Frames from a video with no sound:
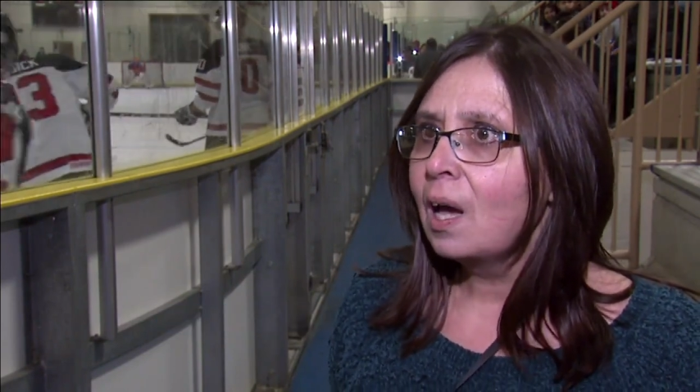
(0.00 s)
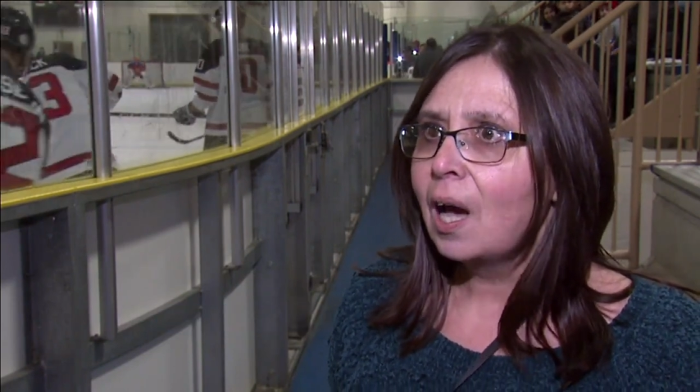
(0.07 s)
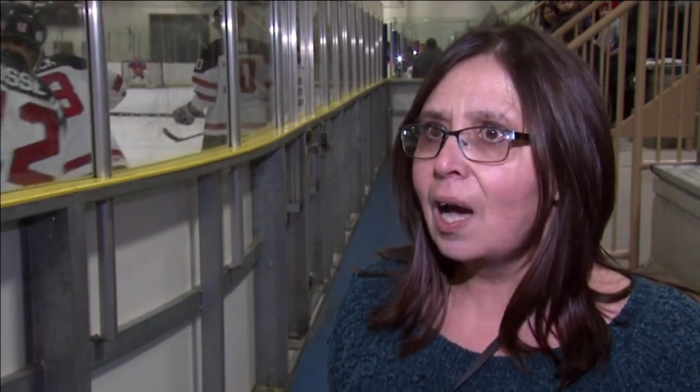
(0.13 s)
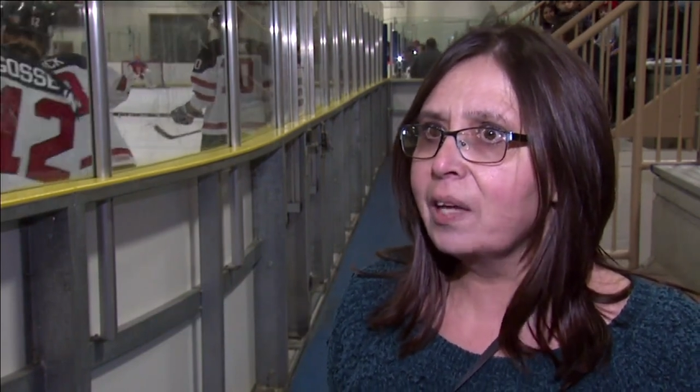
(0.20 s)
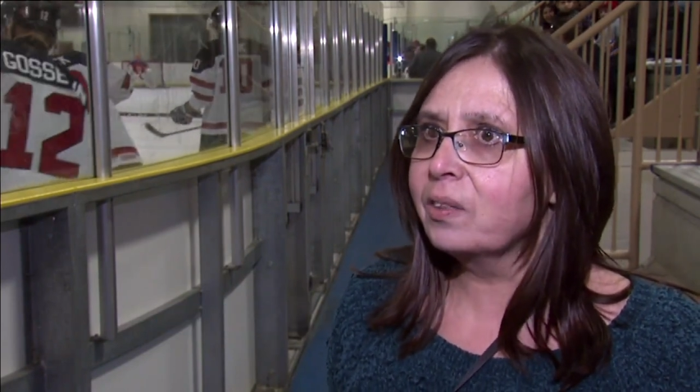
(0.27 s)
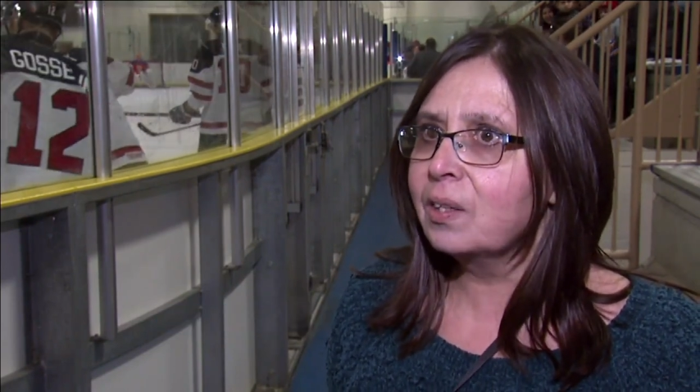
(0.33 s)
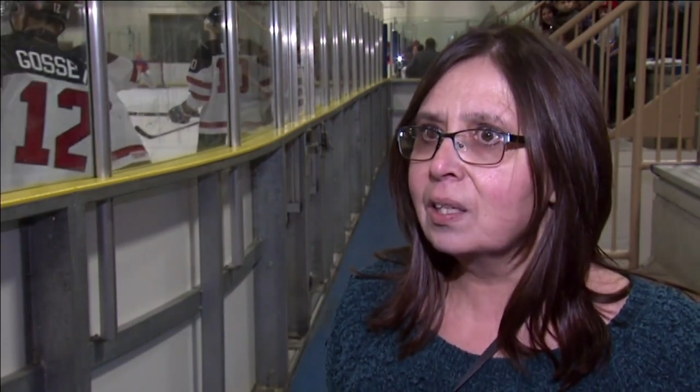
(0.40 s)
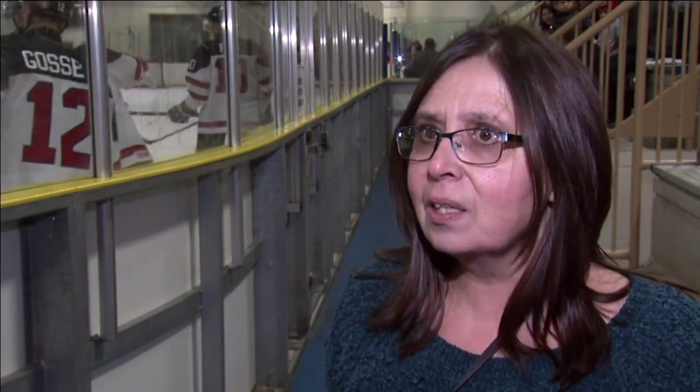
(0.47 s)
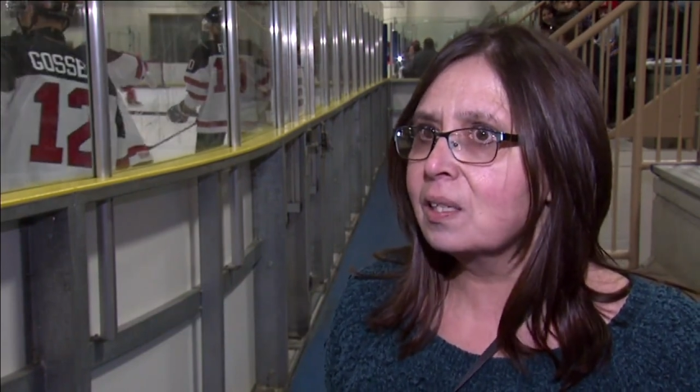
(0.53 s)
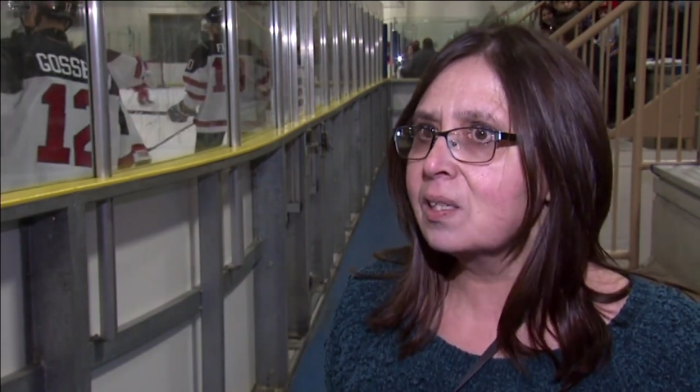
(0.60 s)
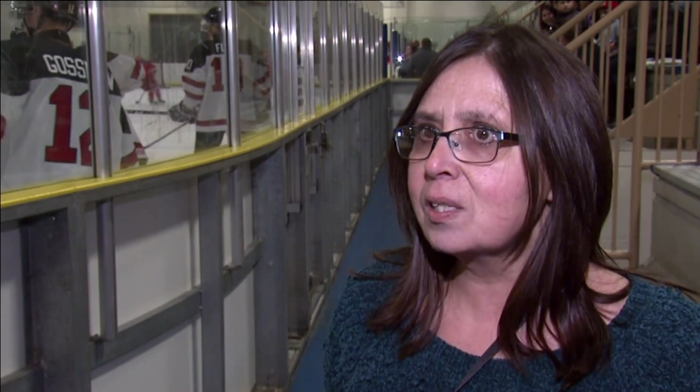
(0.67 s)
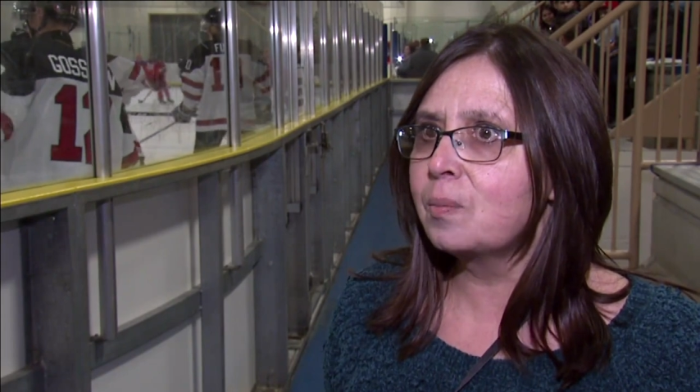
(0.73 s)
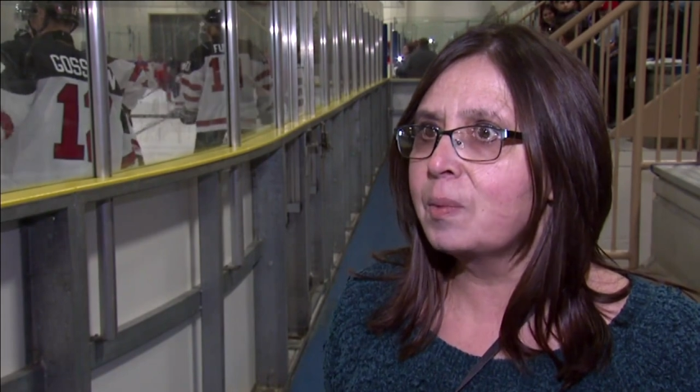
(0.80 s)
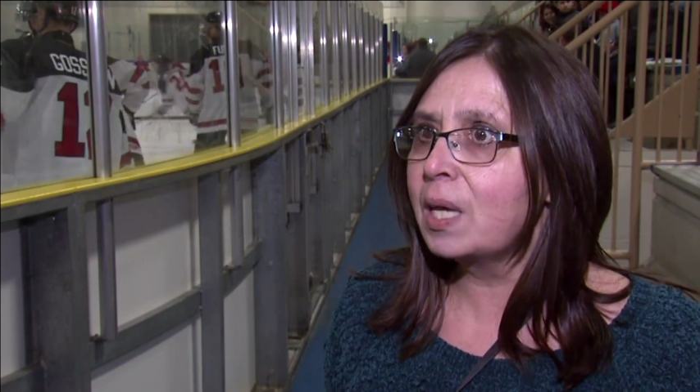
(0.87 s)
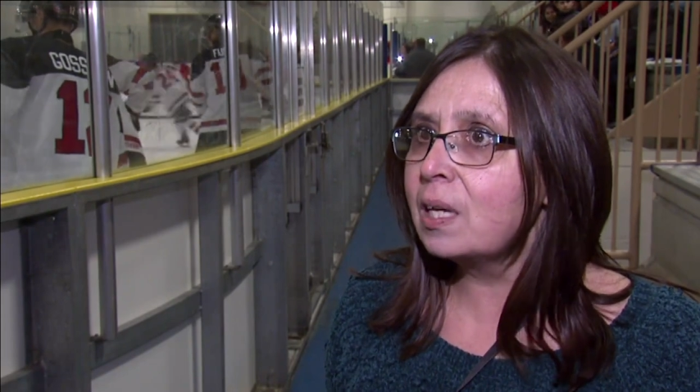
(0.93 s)
I think
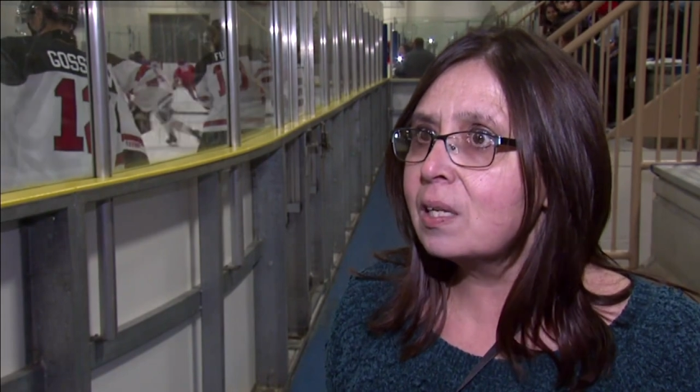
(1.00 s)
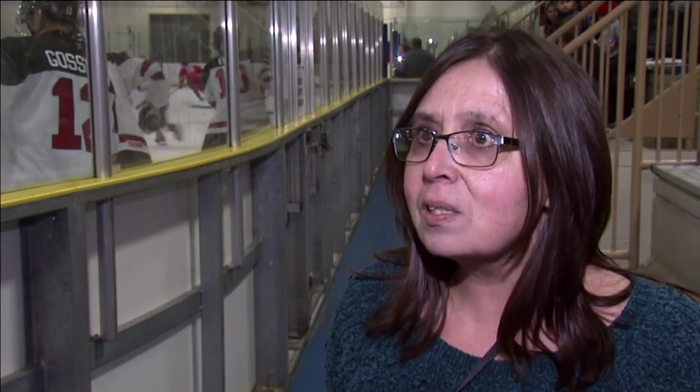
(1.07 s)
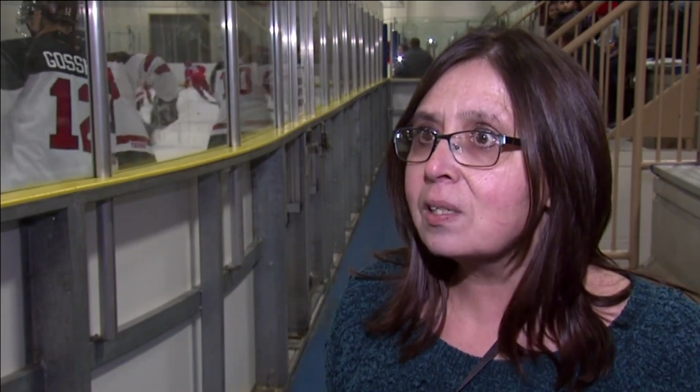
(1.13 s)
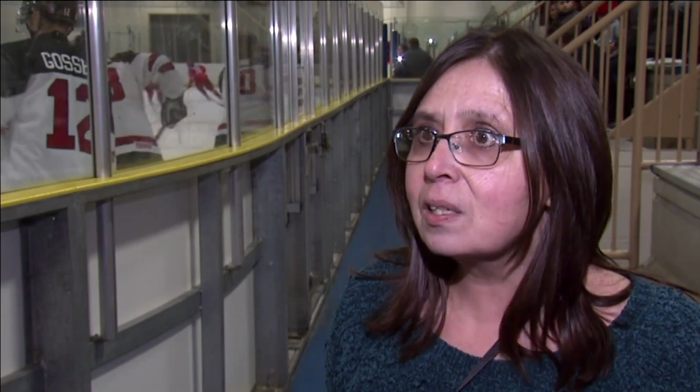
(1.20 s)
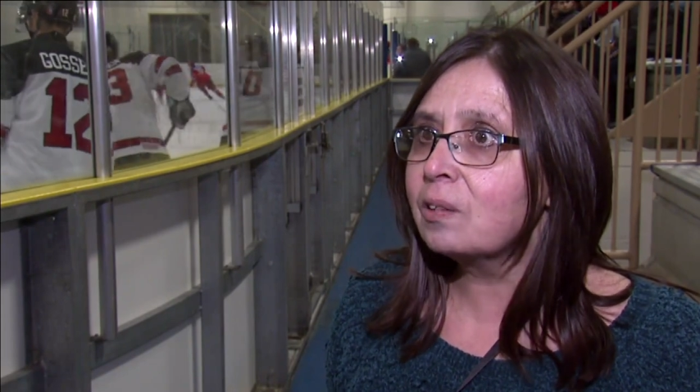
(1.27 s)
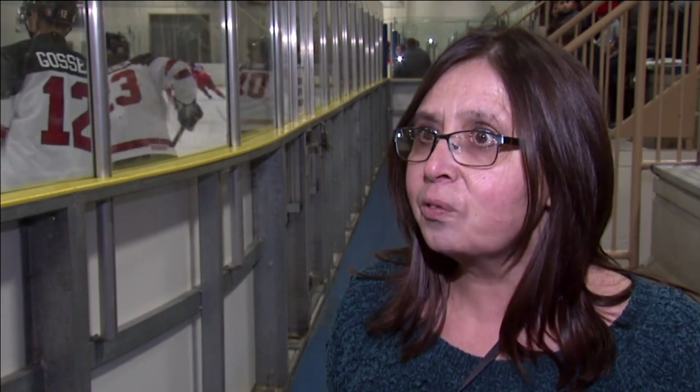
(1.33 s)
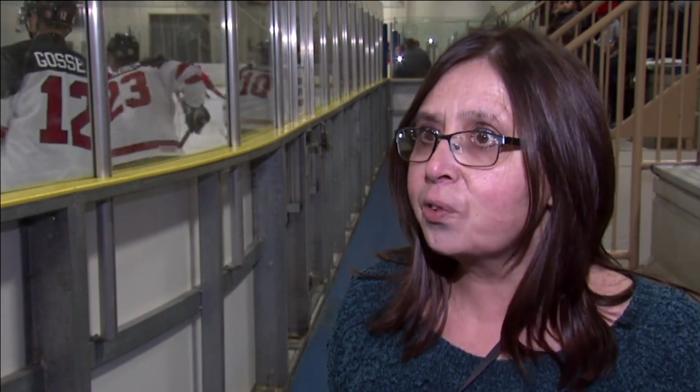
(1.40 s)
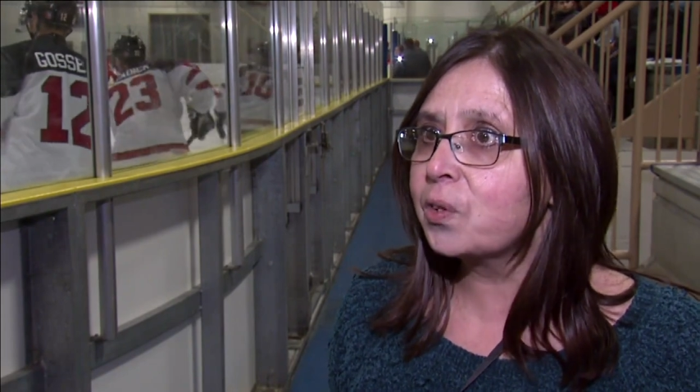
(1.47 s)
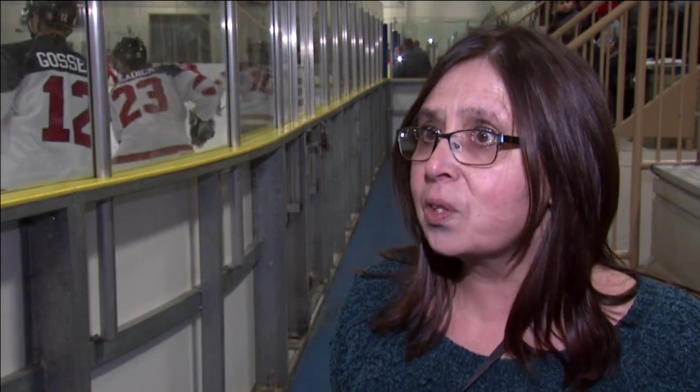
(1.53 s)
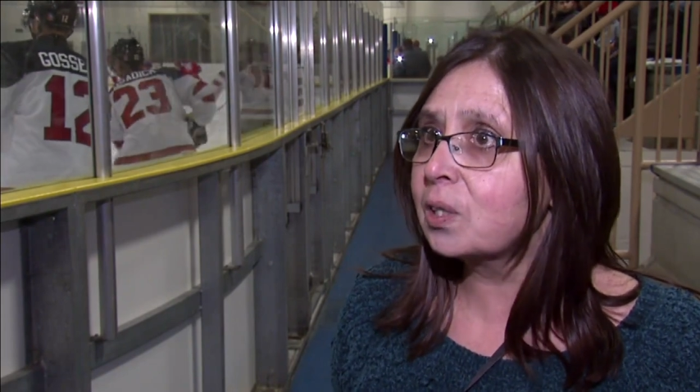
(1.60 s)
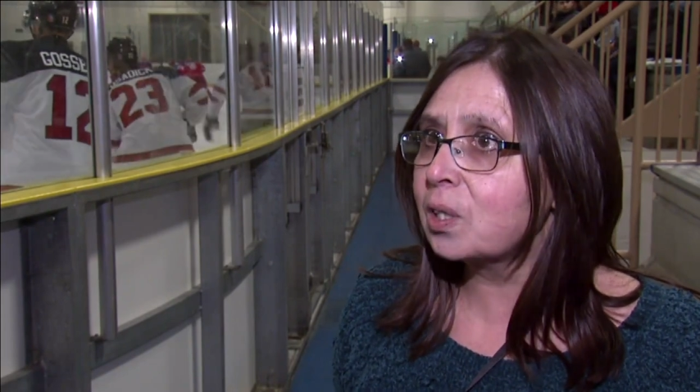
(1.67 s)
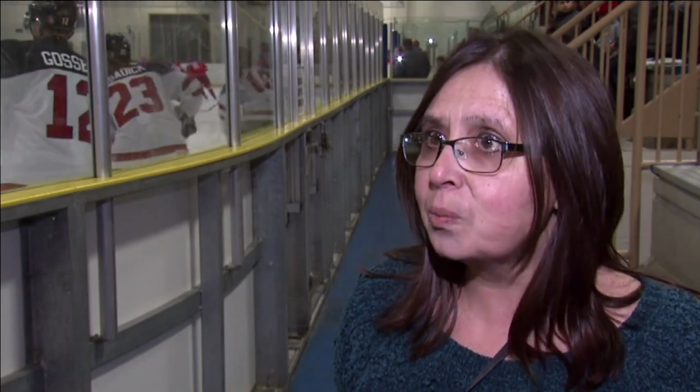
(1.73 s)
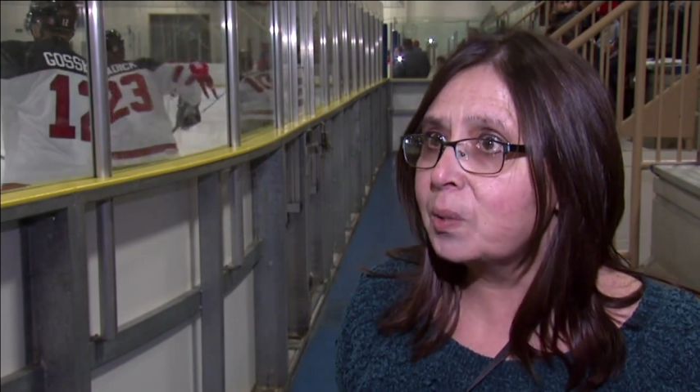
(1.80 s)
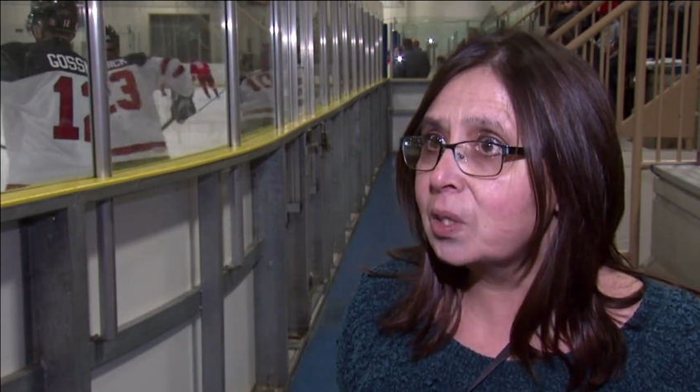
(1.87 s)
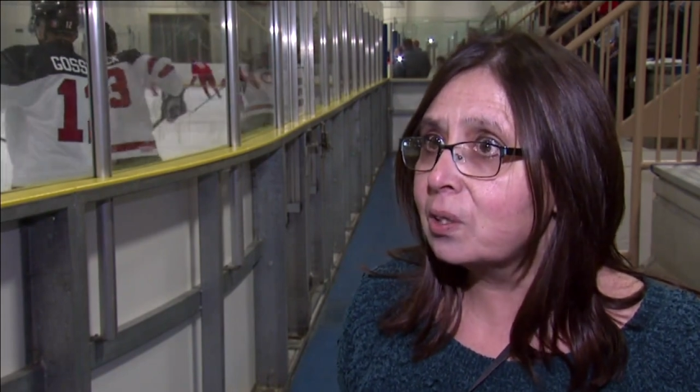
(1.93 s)
it's amazing for the
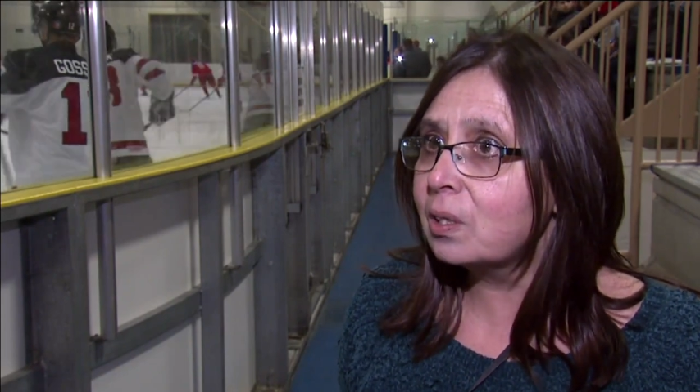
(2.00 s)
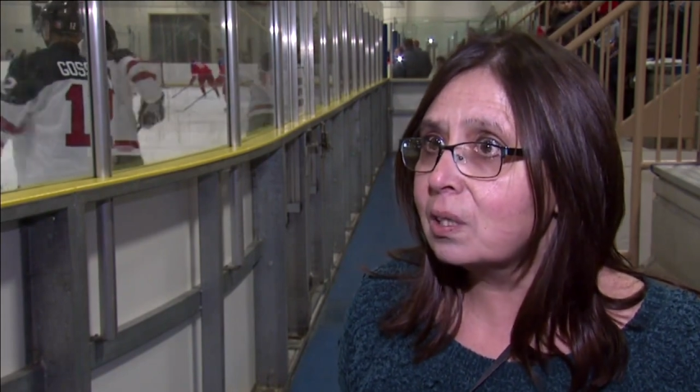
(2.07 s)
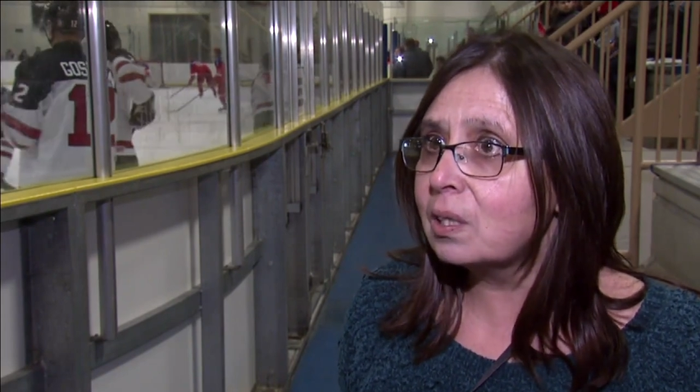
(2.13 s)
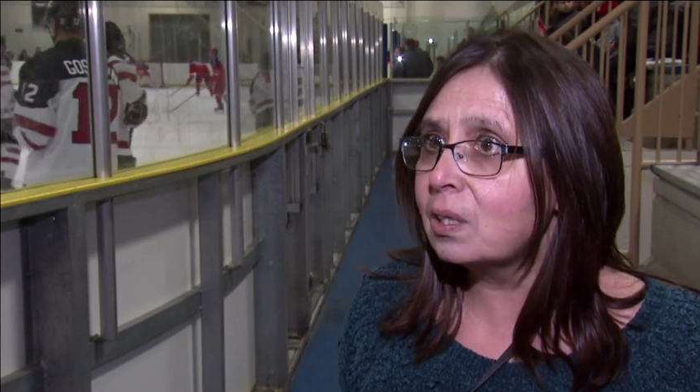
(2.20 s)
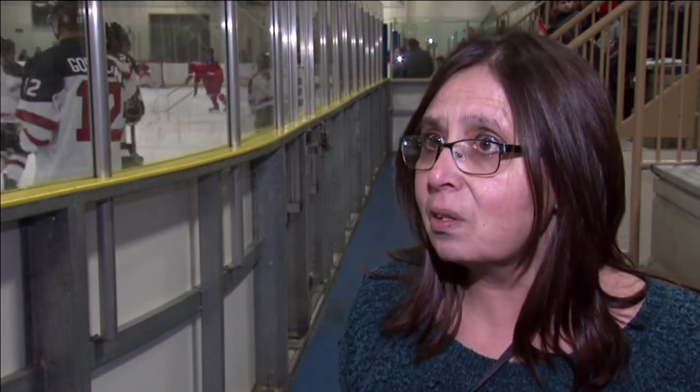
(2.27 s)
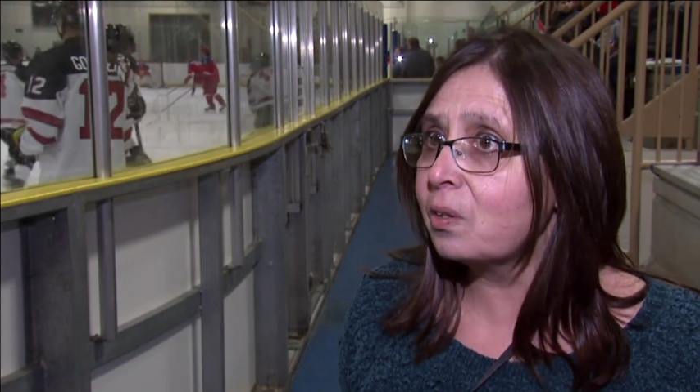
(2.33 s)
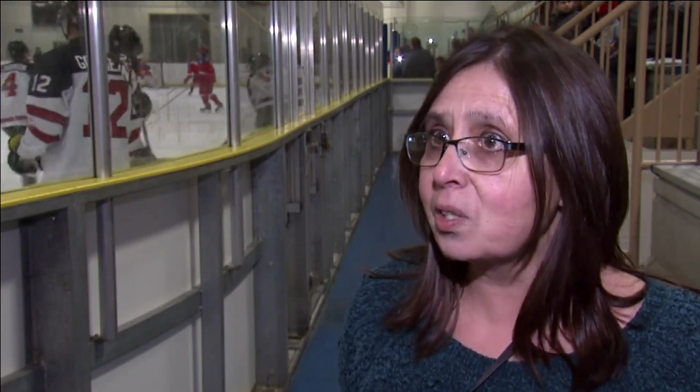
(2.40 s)
community,